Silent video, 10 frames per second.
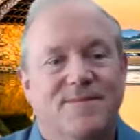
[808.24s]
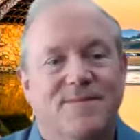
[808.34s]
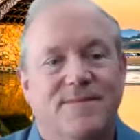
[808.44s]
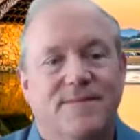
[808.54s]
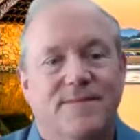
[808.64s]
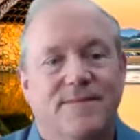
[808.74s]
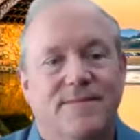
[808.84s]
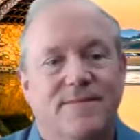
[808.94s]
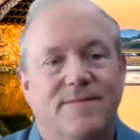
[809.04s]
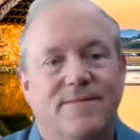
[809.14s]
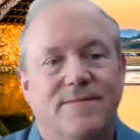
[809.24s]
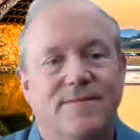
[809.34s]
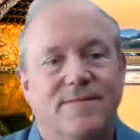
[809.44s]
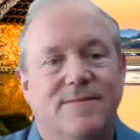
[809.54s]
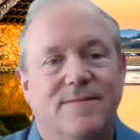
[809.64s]

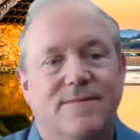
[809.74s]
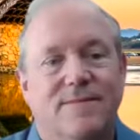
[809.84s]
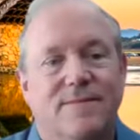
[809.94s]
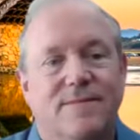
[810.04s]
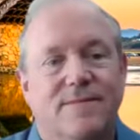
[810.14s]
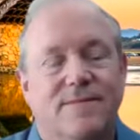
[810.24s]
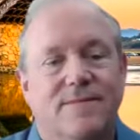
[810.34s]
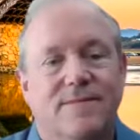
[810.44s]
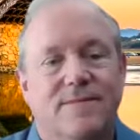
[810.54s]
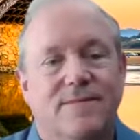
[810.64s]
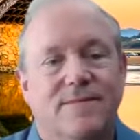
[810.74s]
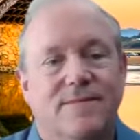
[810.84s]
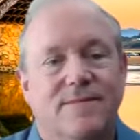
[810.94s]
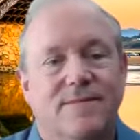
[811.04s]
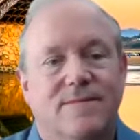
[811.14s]

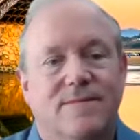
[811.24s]
[no speech]